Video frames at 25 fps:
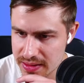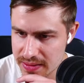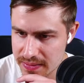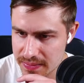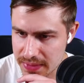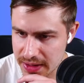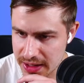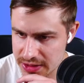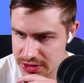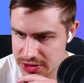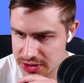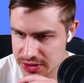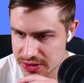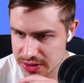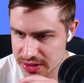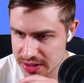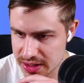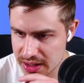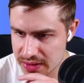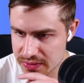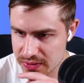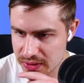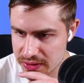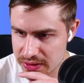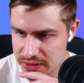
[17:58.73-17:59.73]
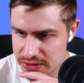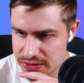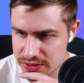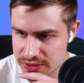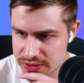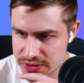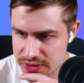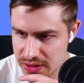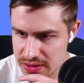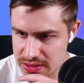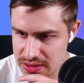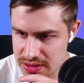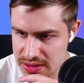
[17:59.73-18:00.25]
Bench Cunha and roll the 2
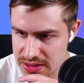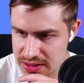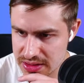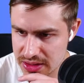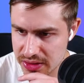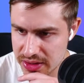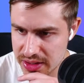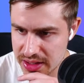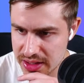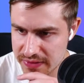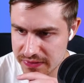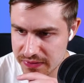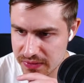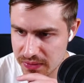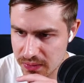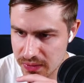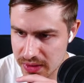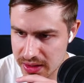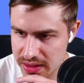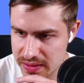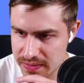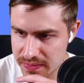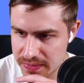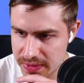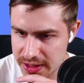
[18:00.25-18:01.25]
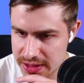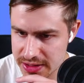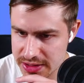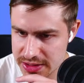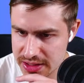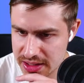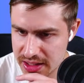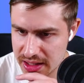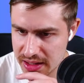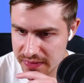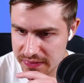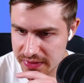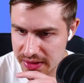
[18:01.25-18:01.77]
transfers. Only have 1 bench
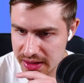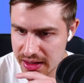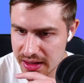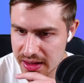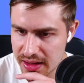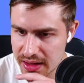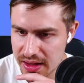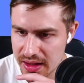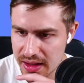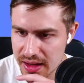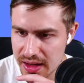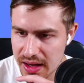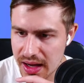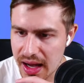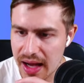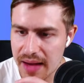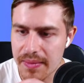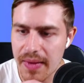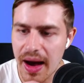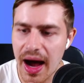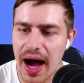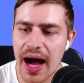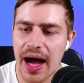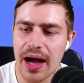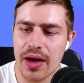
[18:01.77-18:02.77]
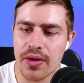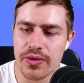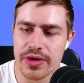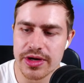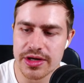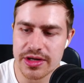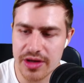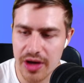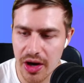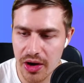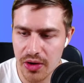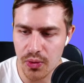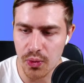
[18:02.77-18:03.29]
cover. I would
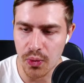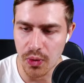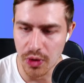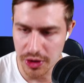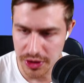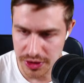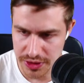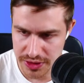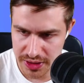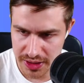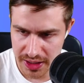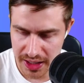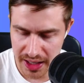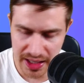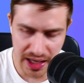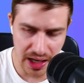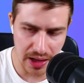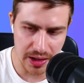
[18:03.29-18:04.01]
go Wood, and